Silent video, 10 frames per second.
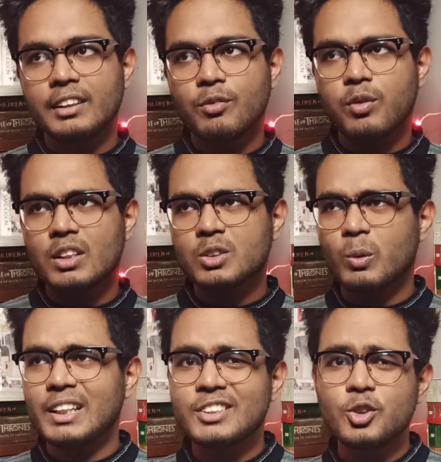The first
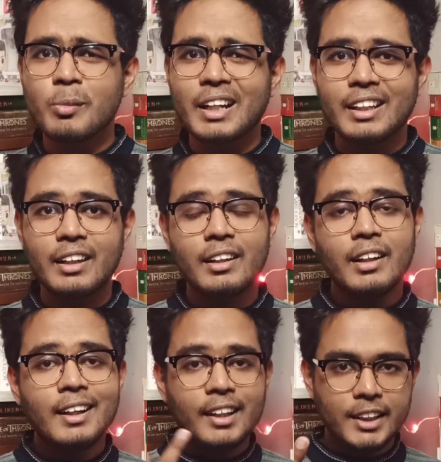one is Duma K,
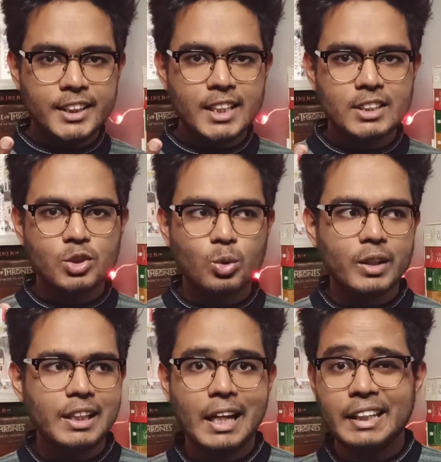Lise's
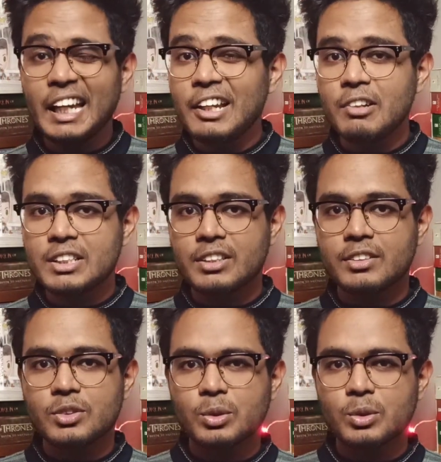Story, and Elevation.